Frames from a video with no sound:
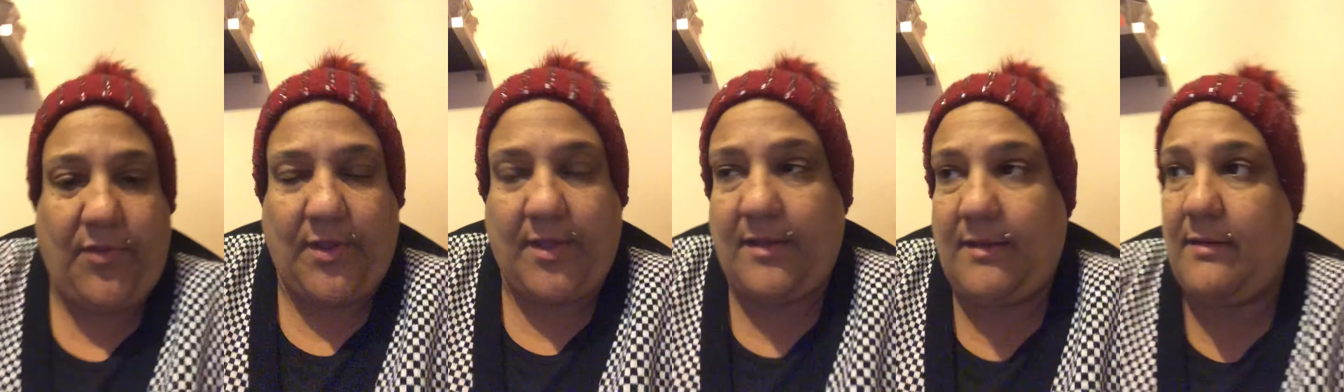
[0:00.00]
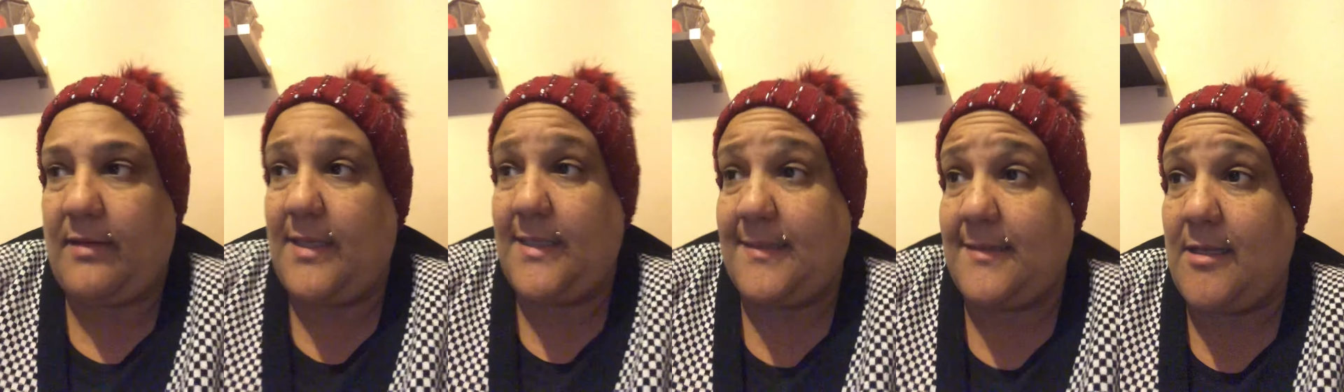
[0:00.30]
that
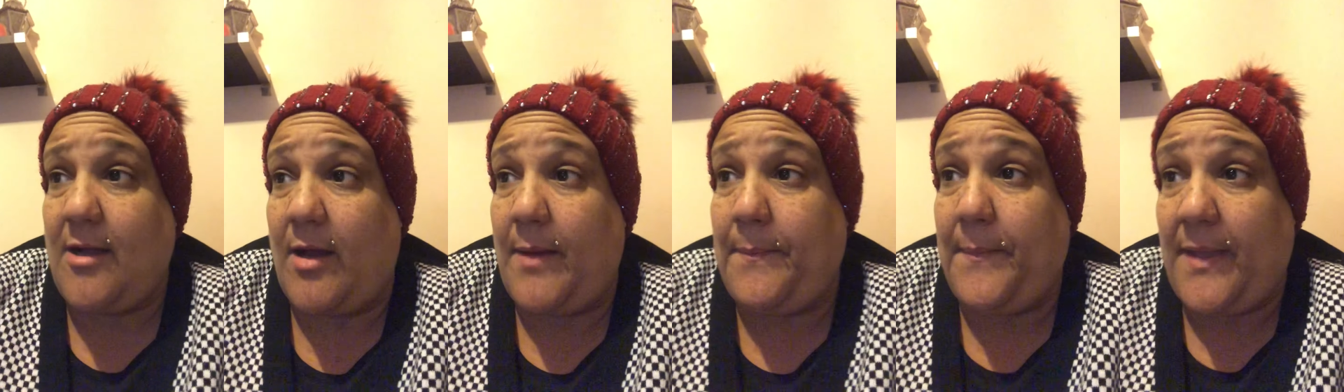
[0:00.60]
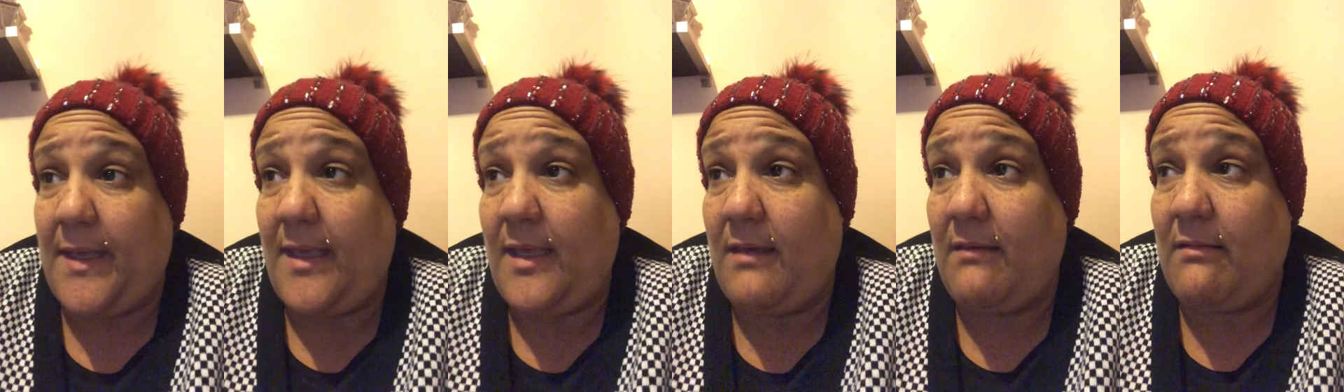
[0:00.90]
is like
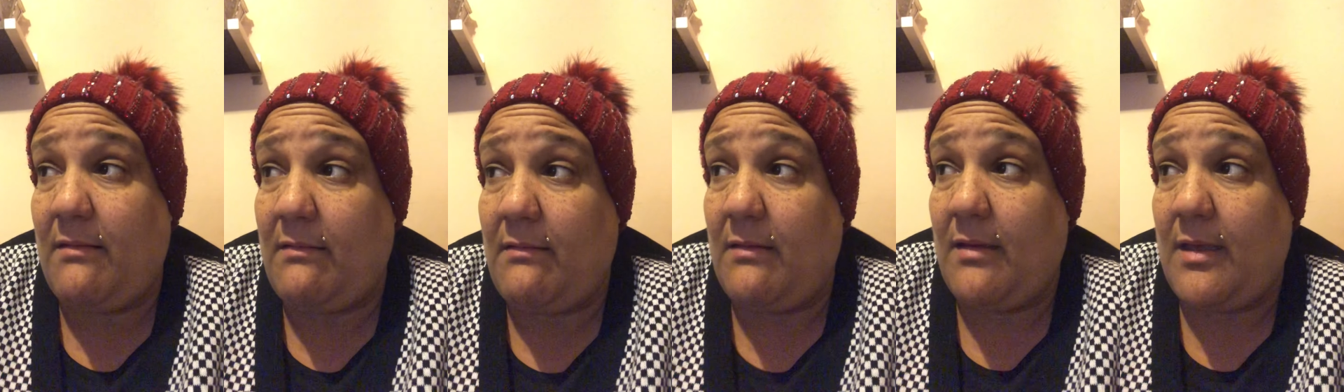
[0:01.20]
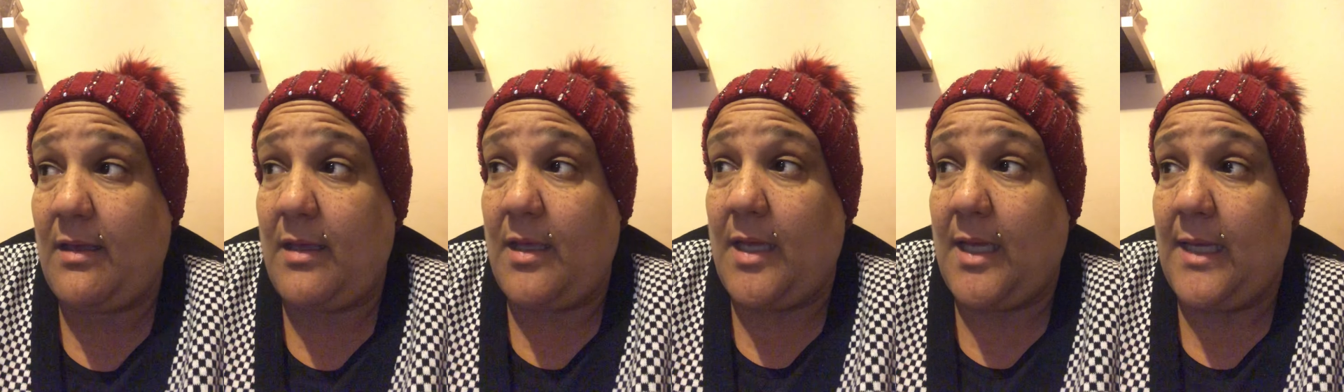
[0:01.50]
me,
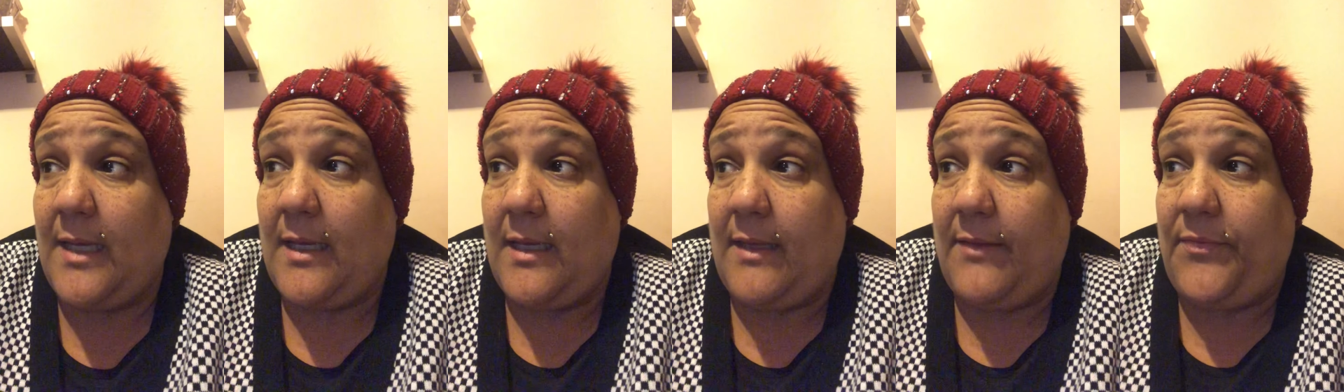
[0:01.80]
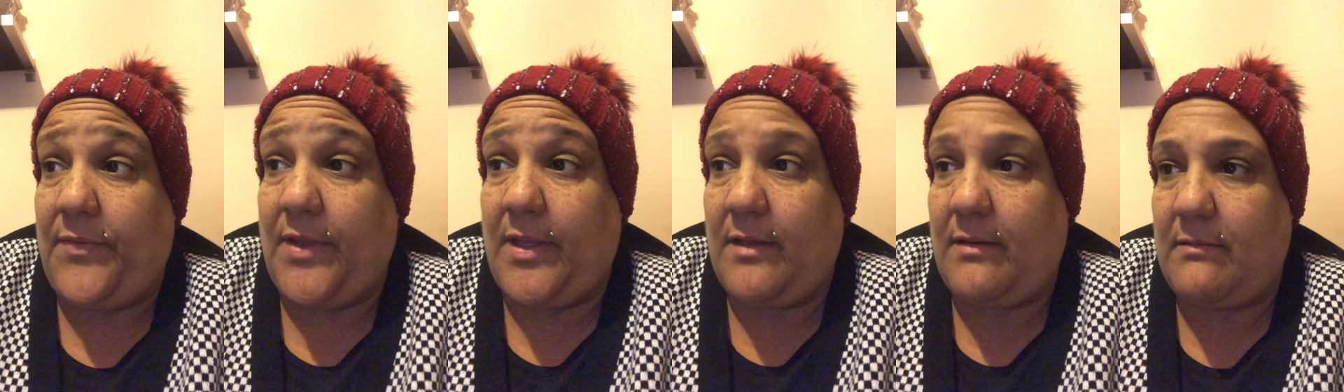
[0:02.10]

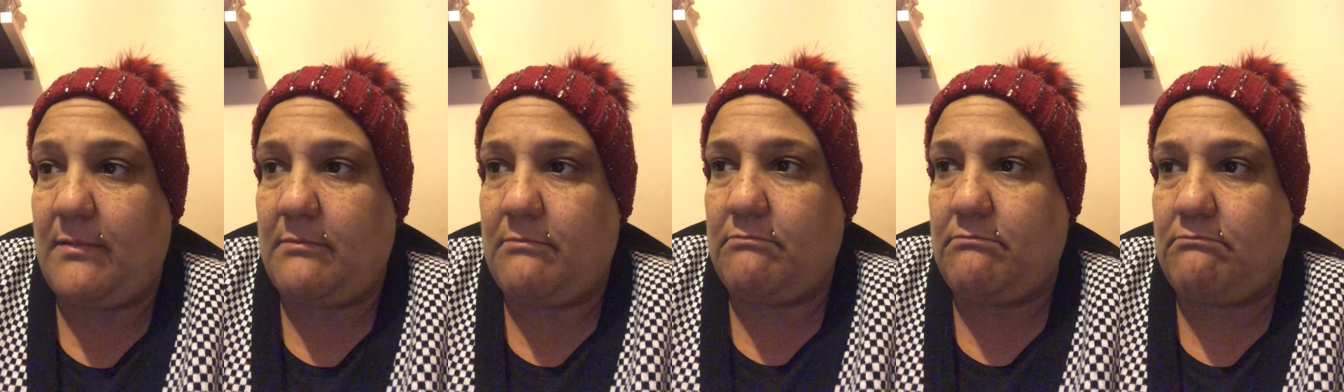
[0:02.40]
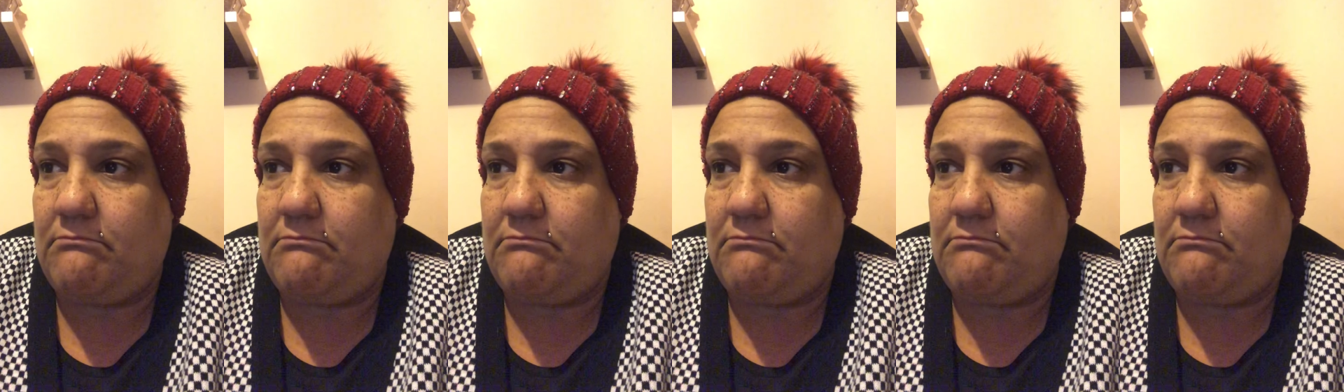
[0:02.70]
that